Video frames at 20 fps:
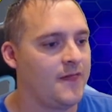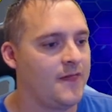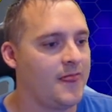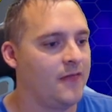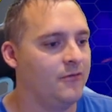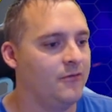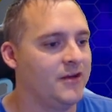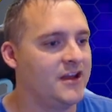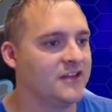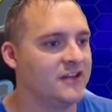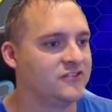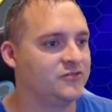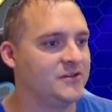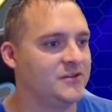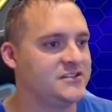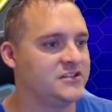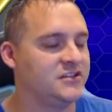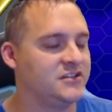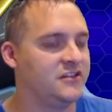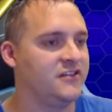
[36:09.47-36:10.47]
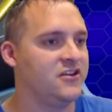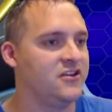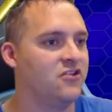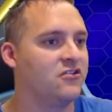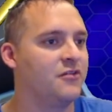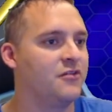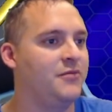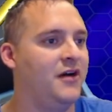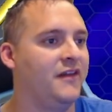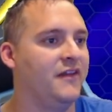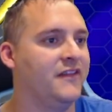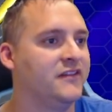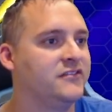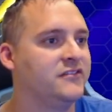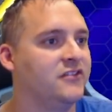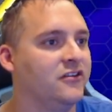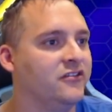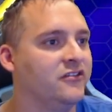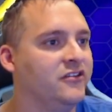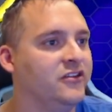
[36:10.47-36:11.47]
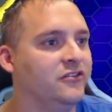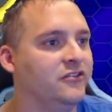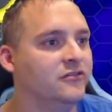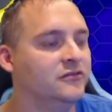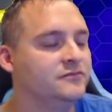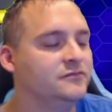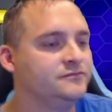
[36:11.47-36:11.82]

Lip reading: We can switch into the Ogerpon this turn too,